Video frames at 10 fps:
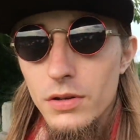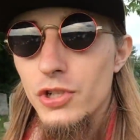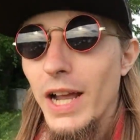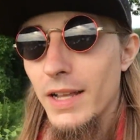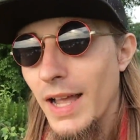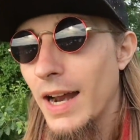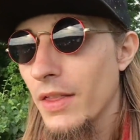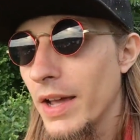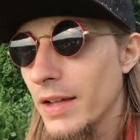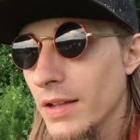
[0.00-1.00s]
Jack out
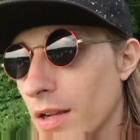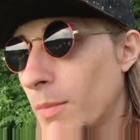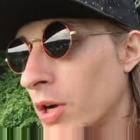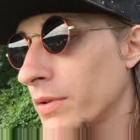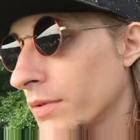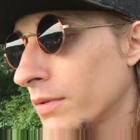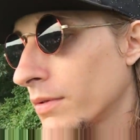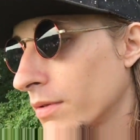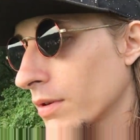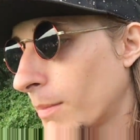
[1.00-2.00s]
of that. Come on,
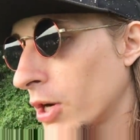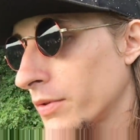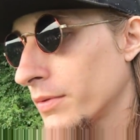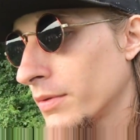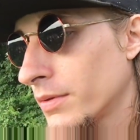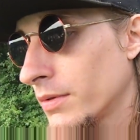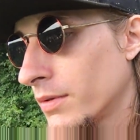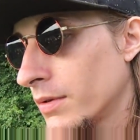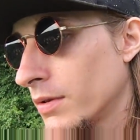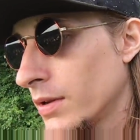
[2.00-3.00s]
come on.
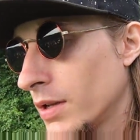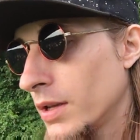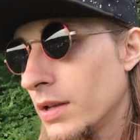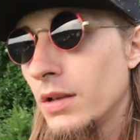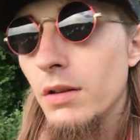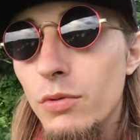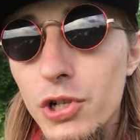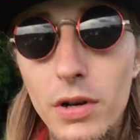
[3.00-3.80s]
We